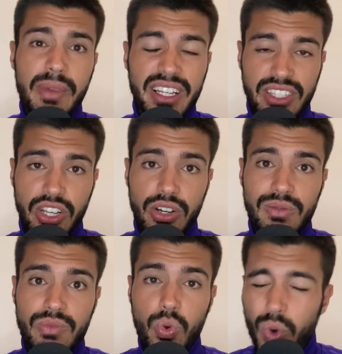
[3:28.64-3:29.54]
Mexico,
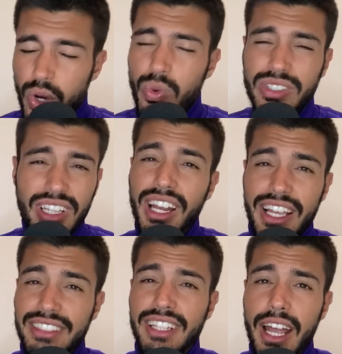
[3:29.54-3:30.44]
when was the
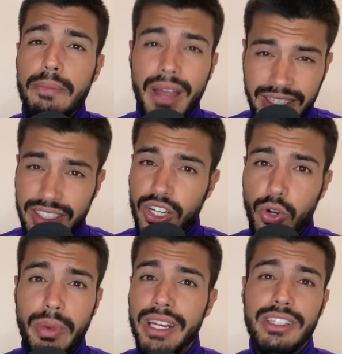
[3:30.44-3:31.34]
last time
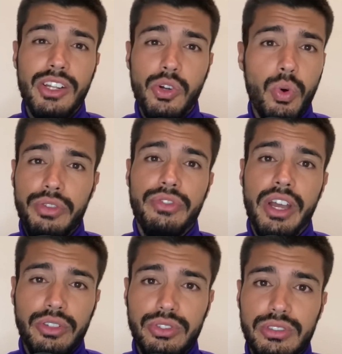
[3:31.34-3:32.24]
Mexico made it to the
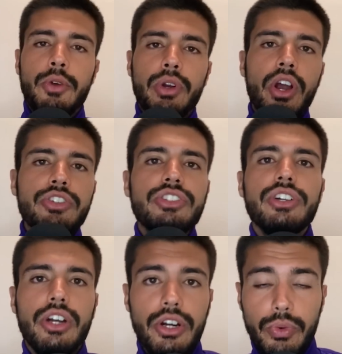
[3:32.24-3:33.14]
quarterfinals? In regards to their
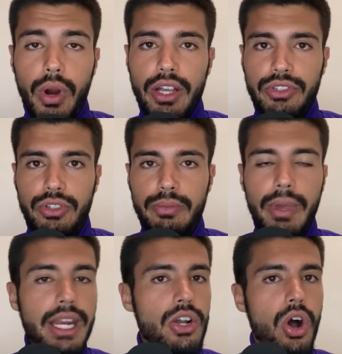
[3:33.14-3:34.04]
current roster,
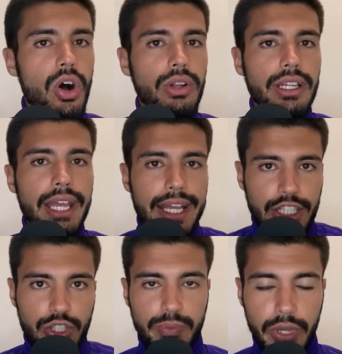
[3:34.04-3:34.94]
many call it
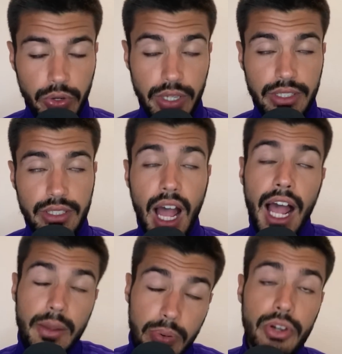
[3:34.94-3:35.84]
experience.
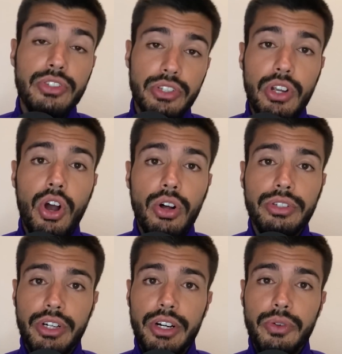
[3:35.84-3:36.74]
I personally call
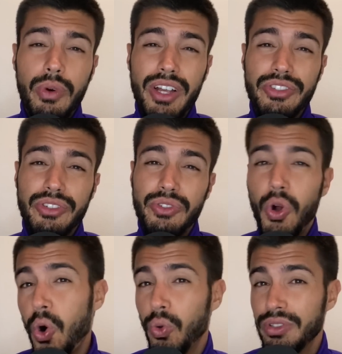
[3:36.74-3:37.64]
their current roster
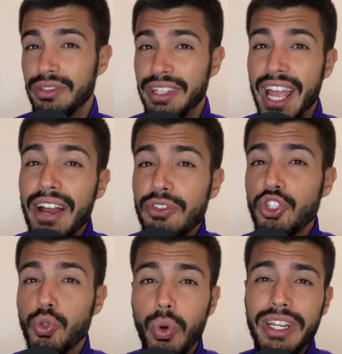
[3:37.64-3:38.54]
old. They
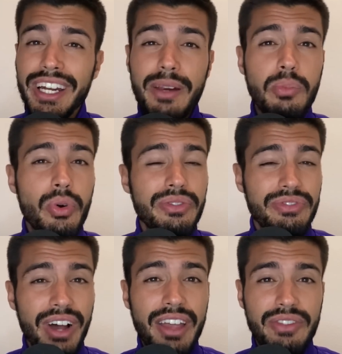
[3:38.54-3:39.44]
average
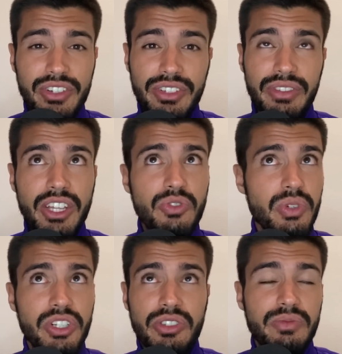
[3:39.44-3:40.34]
29.5 years of age,
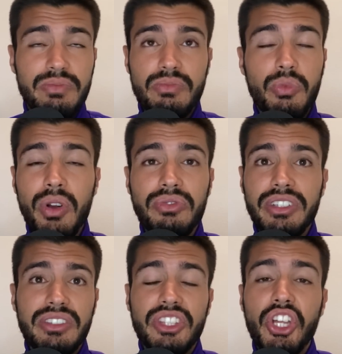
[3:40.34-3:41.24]
which is
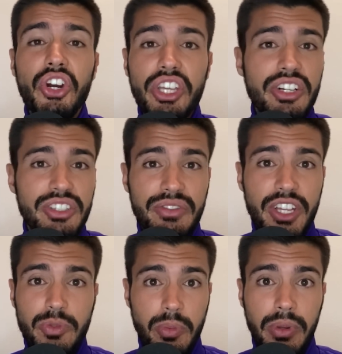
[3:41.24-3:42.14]
roughly 30 years of
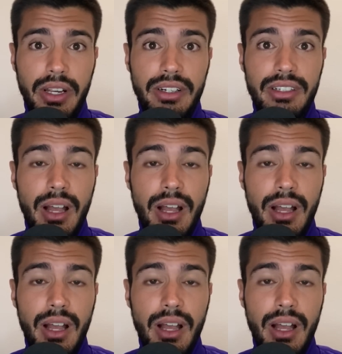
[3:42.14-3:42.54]
age per player.